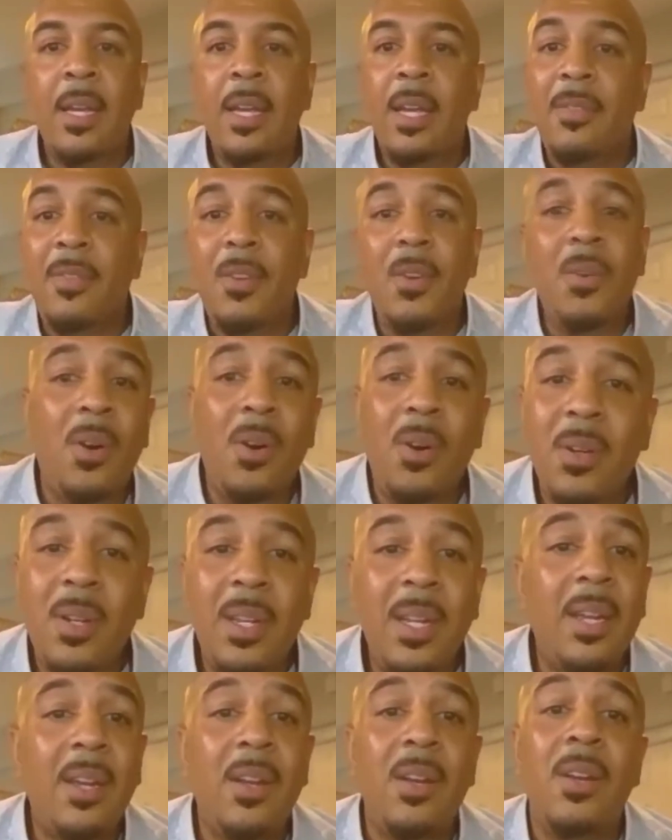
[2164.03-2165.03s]
If you're
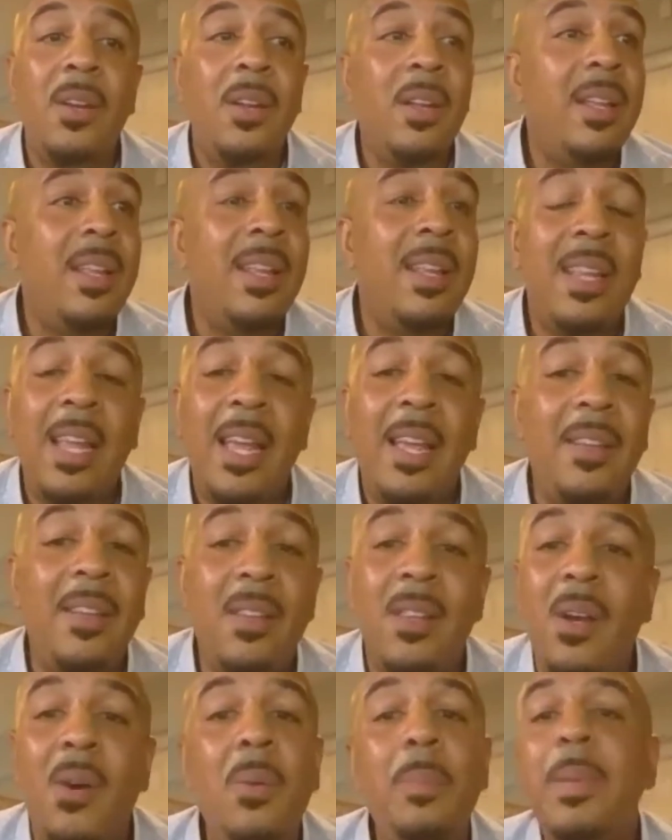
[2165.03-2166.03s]
on there,
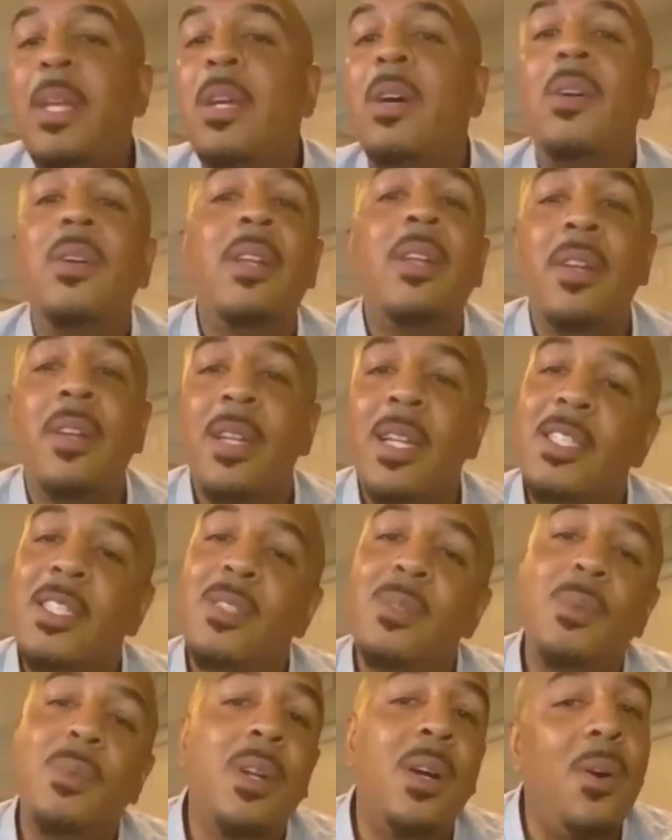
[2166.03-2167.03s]
don't be on there
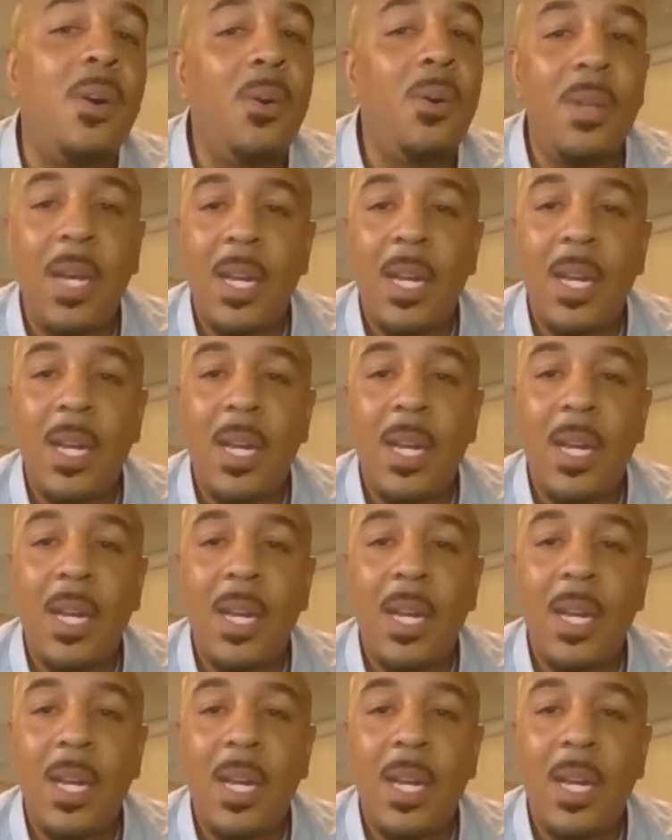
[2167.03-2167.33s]
unless you want a whole